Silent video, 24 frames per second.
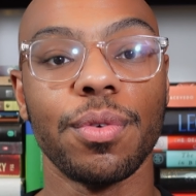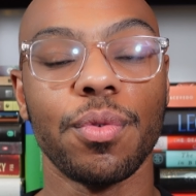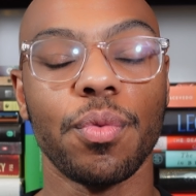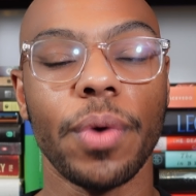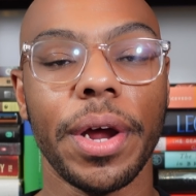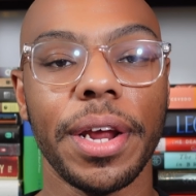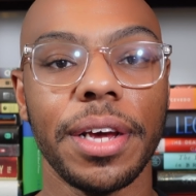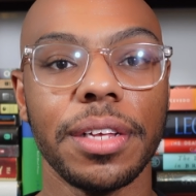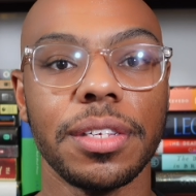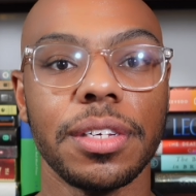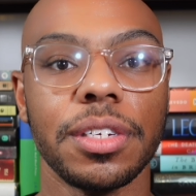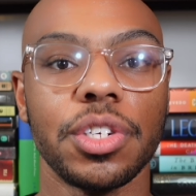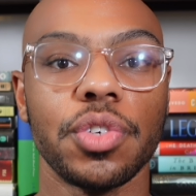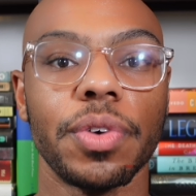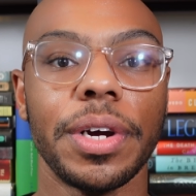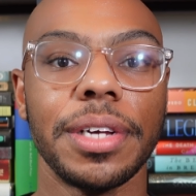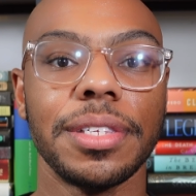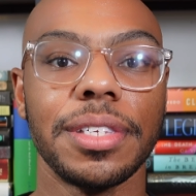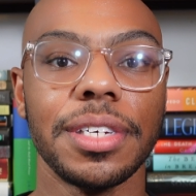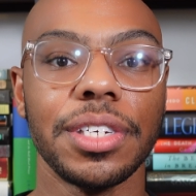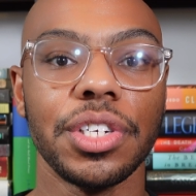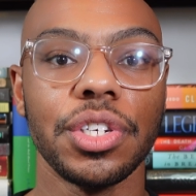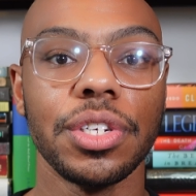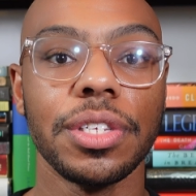ready to
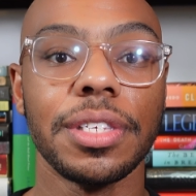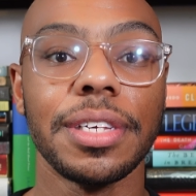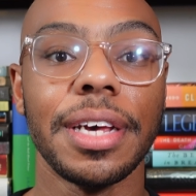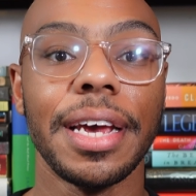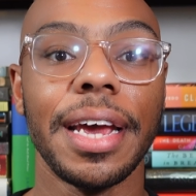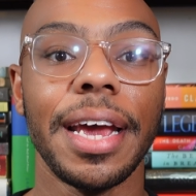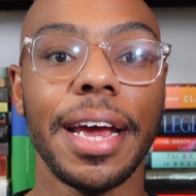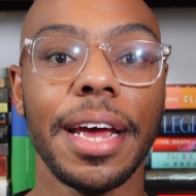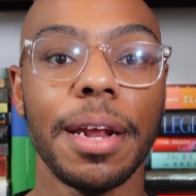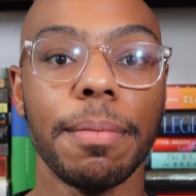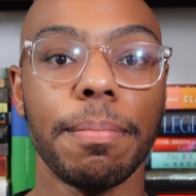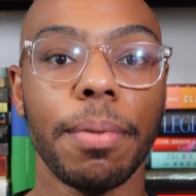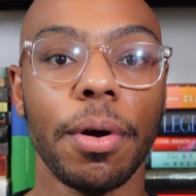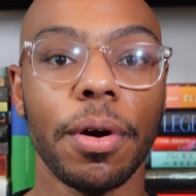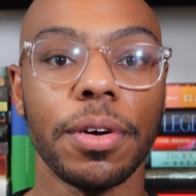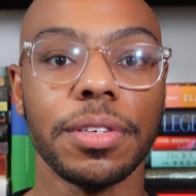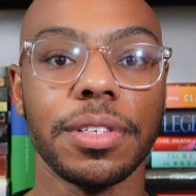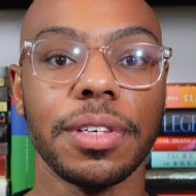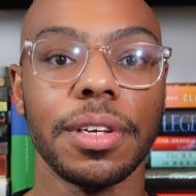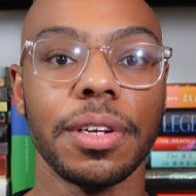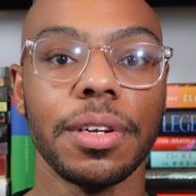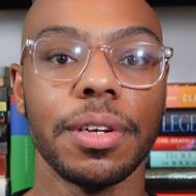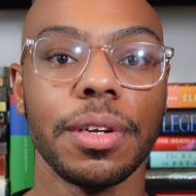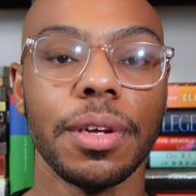transition to
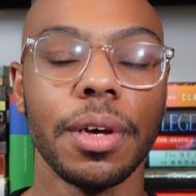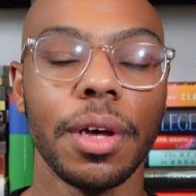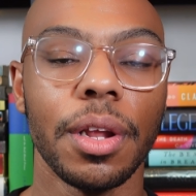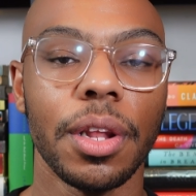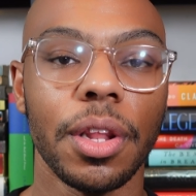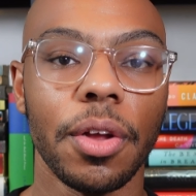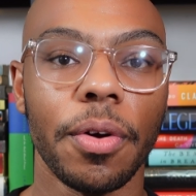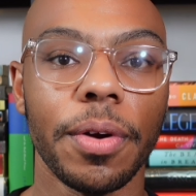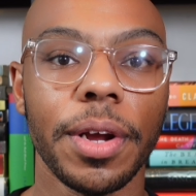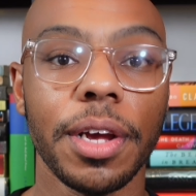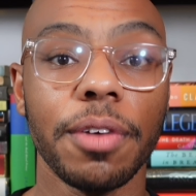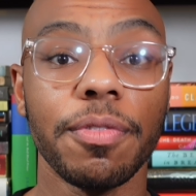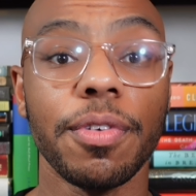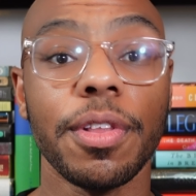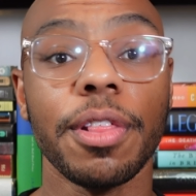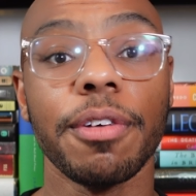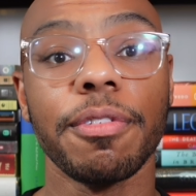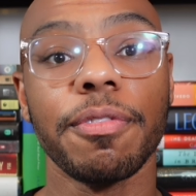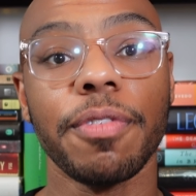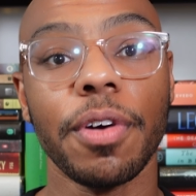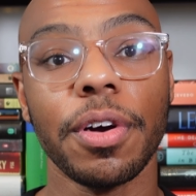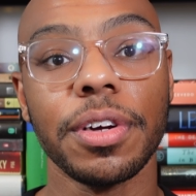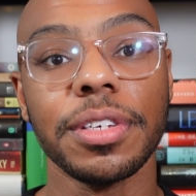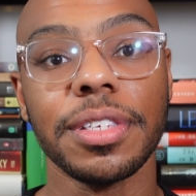in-person learning for the
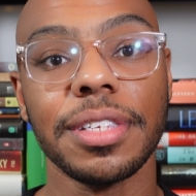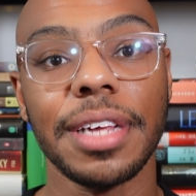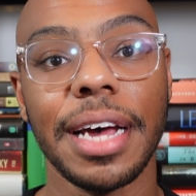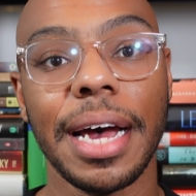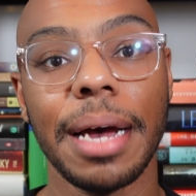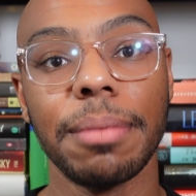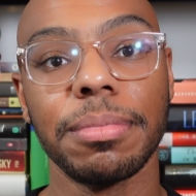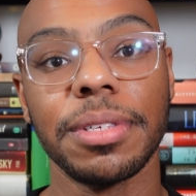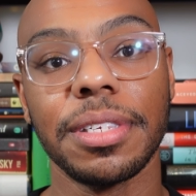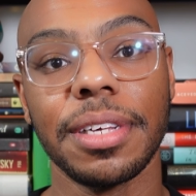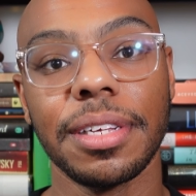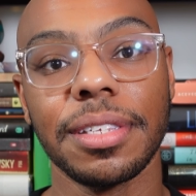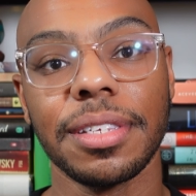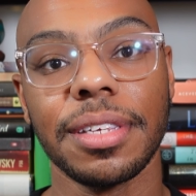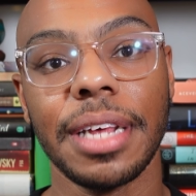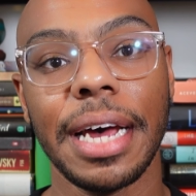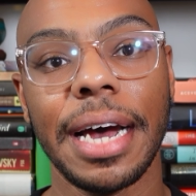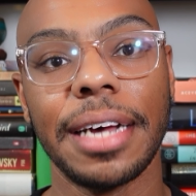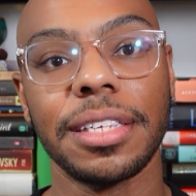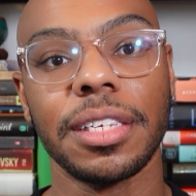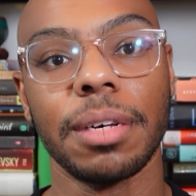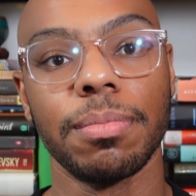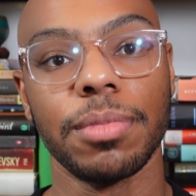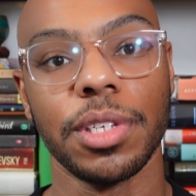first time since
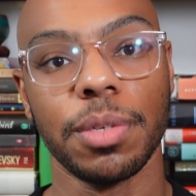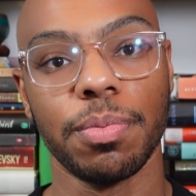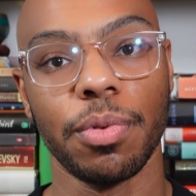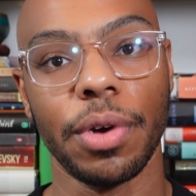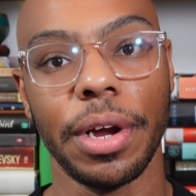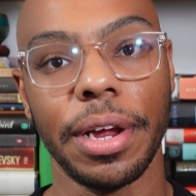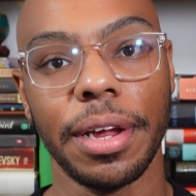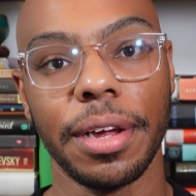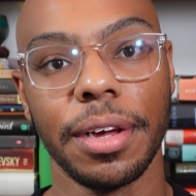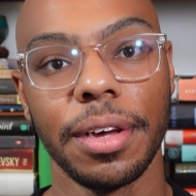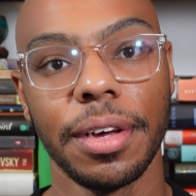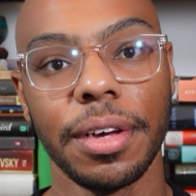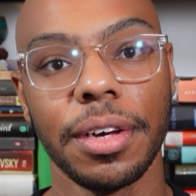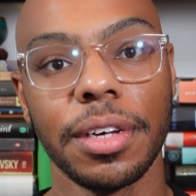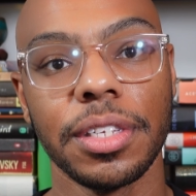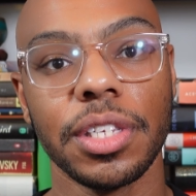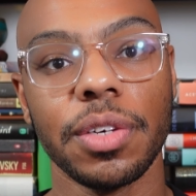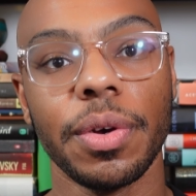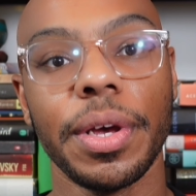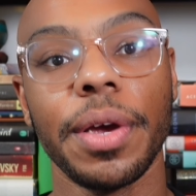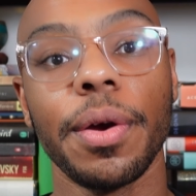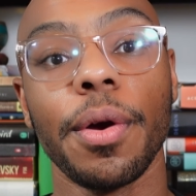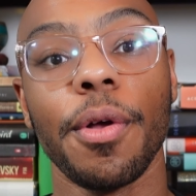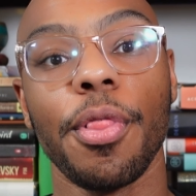last spring.
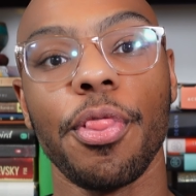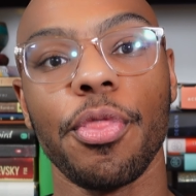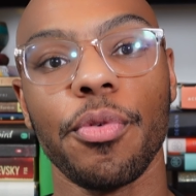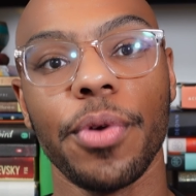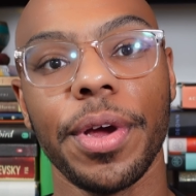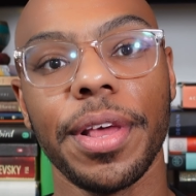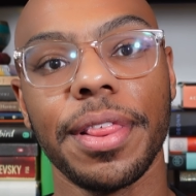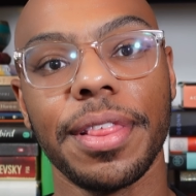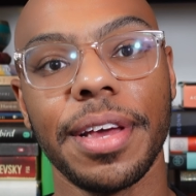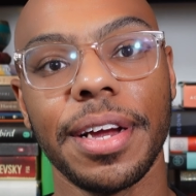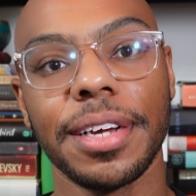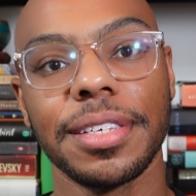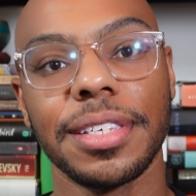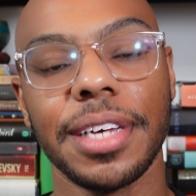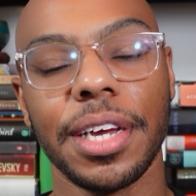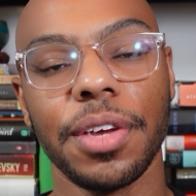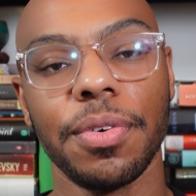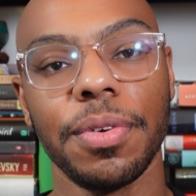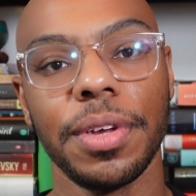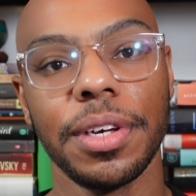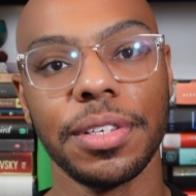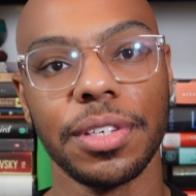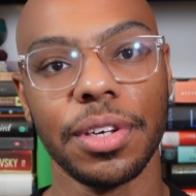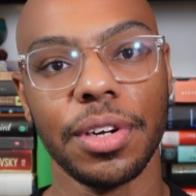So here are 3 things that
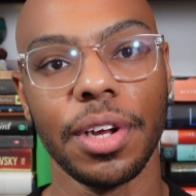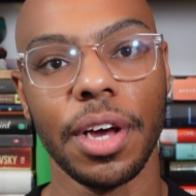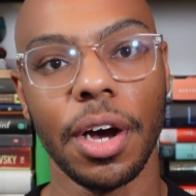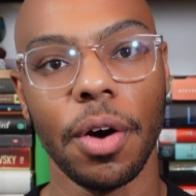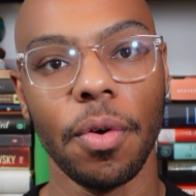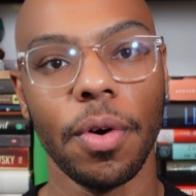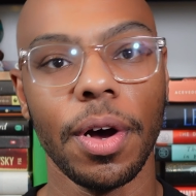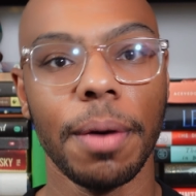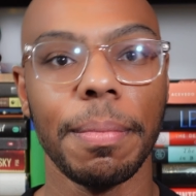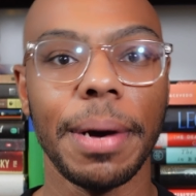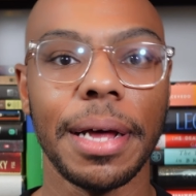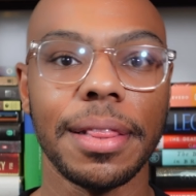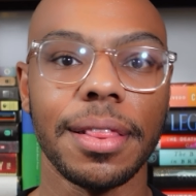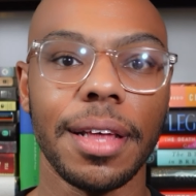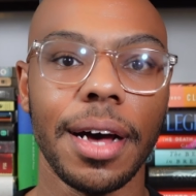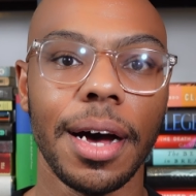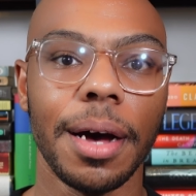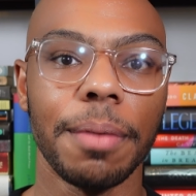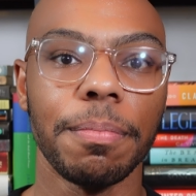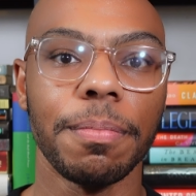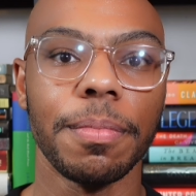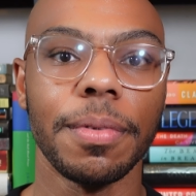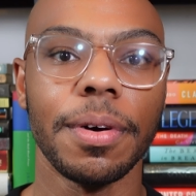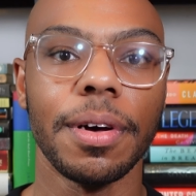you need to know about the
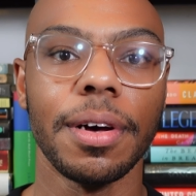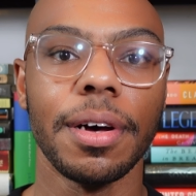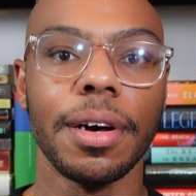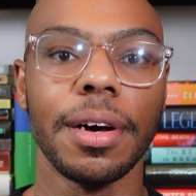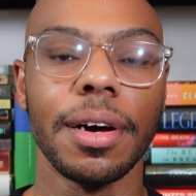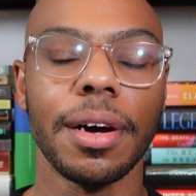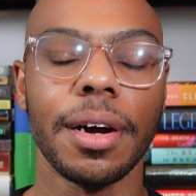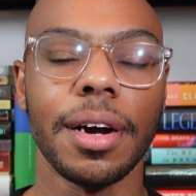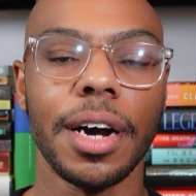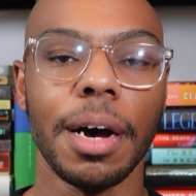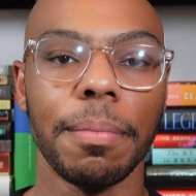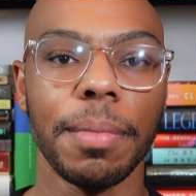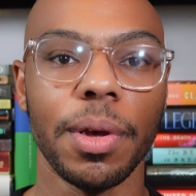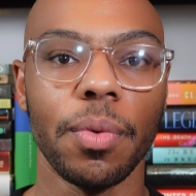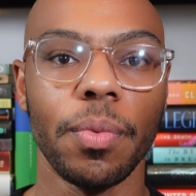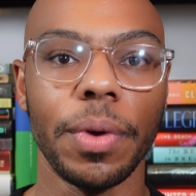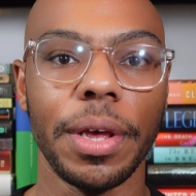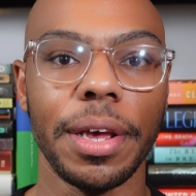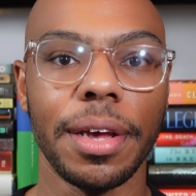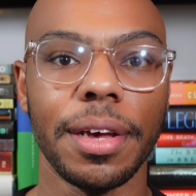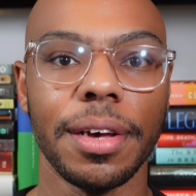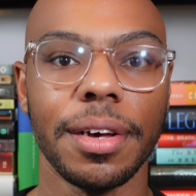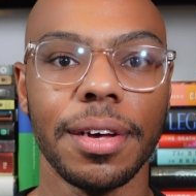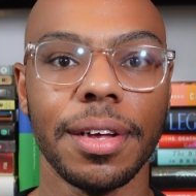upcoming
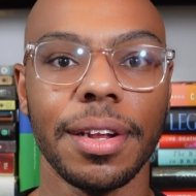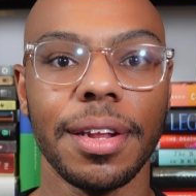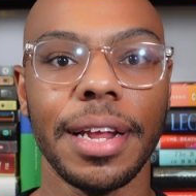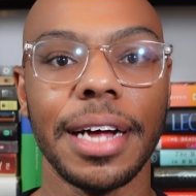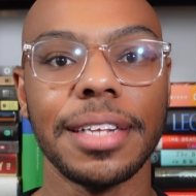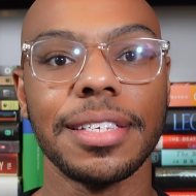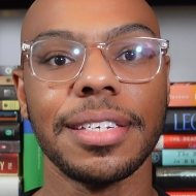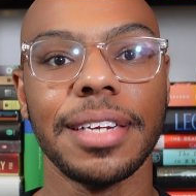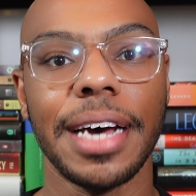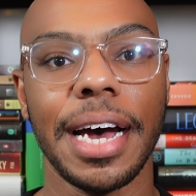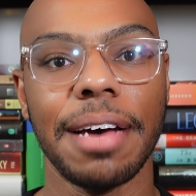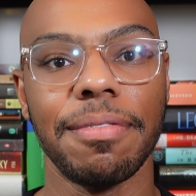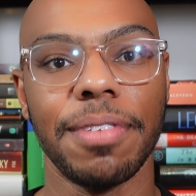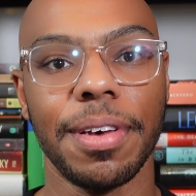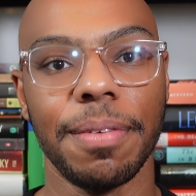week. Let's dive